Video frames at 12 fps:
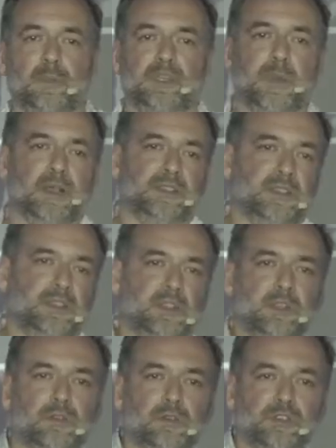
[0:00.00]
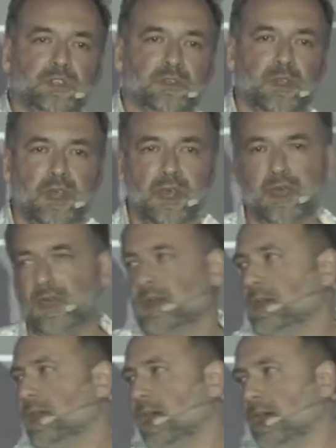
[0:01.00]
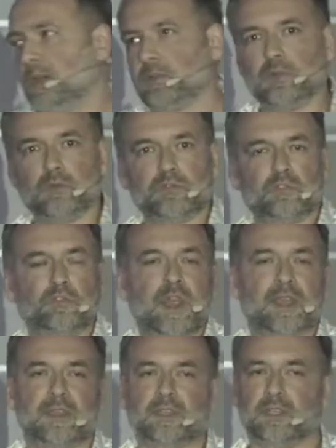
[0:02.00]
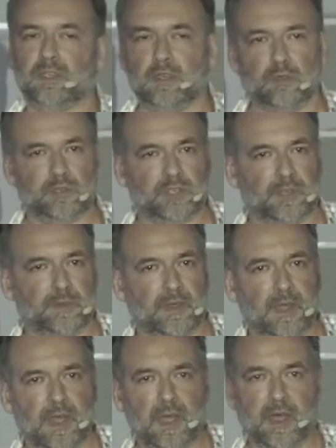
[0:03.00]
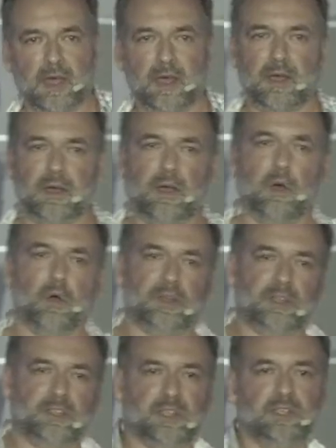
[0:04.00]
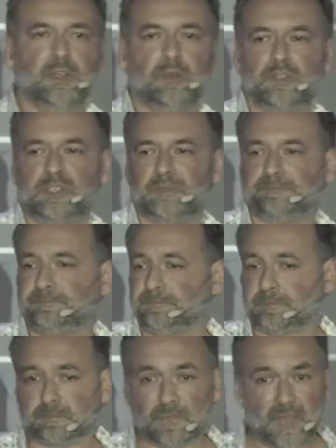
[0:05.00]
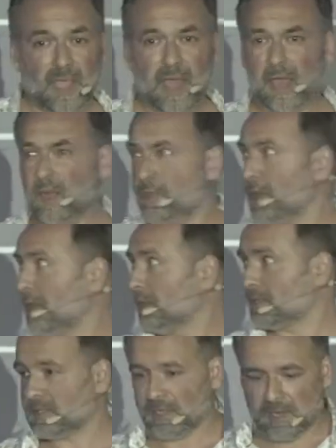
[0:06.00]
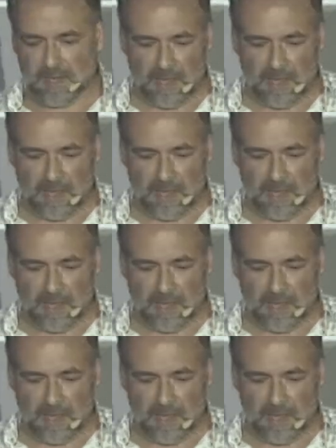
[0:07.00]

optimizing technology, I don't know, tracking technology, audit technology, anything else.